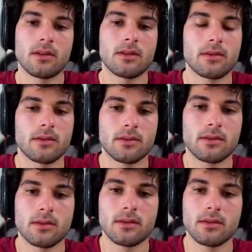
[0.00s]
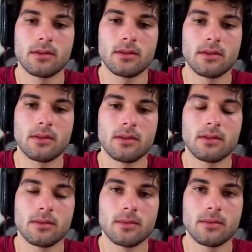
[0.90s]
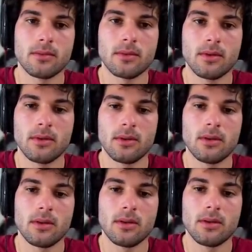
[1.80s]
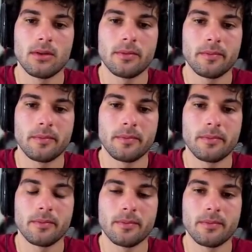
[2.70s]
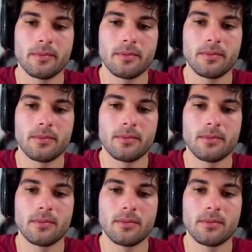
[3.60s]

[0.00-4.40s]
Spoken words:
No words are spoken by the person on screen.